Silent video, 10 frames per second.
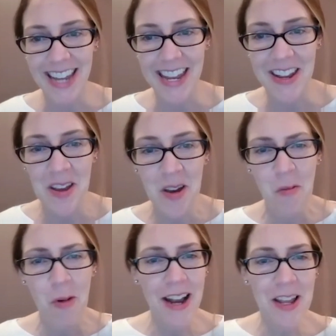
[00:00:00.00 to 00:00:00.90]
And
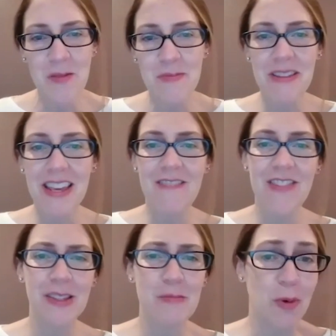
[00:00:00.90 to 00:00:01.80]
why do you believe
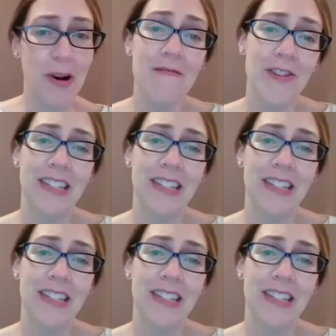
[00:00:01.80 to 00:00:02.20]
it's important for